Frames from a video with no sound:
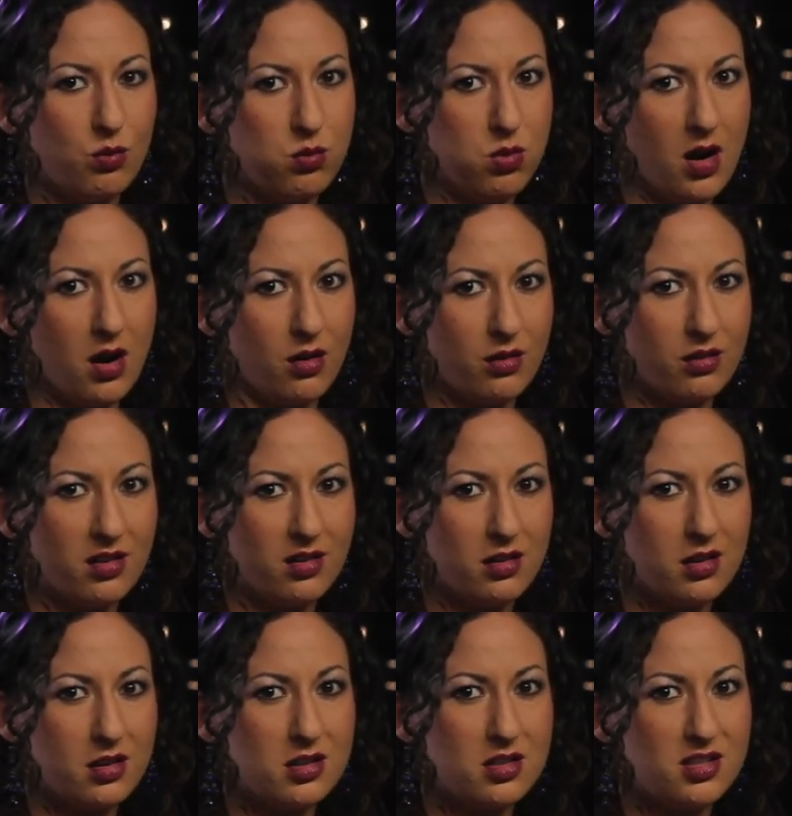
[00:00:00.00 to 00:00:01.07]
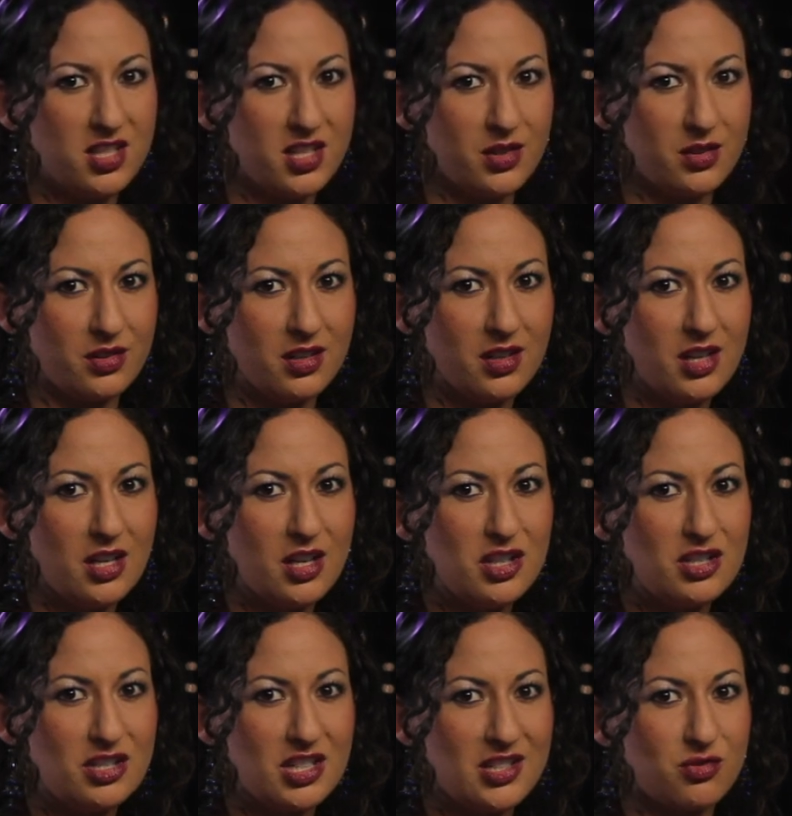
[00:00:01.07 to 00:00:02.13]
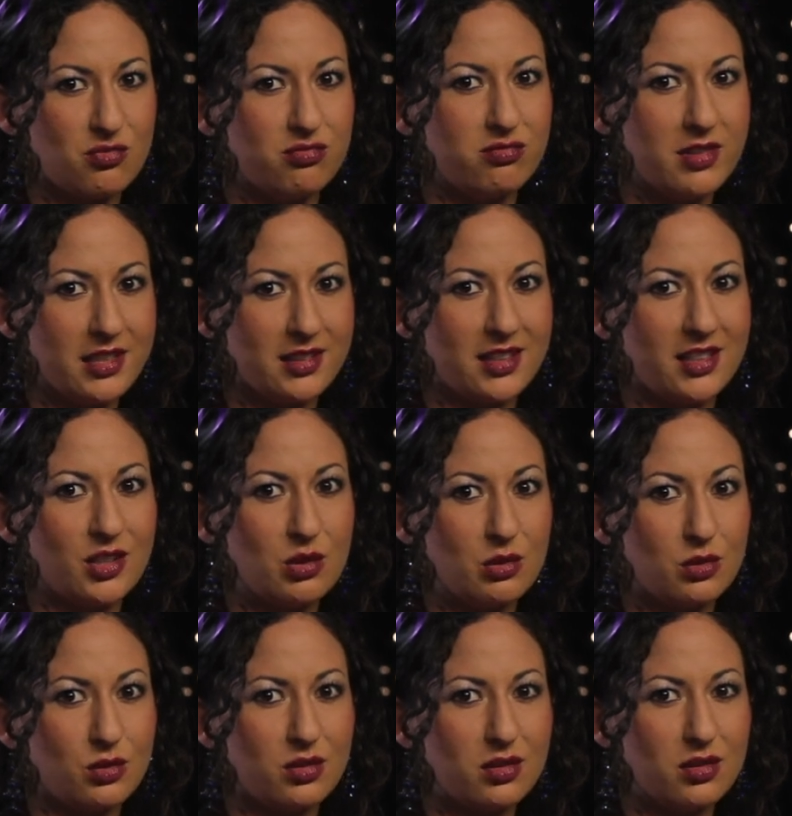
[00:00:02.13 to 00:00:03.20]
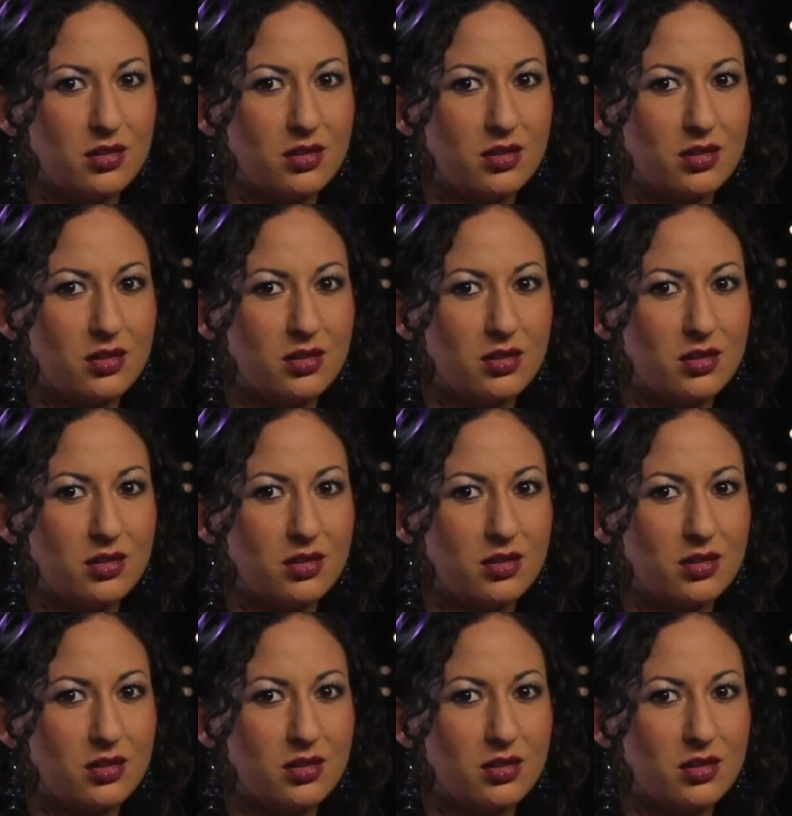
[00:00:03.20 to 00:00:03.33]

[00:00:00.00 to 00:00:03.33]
whoa, dude, she's really cool.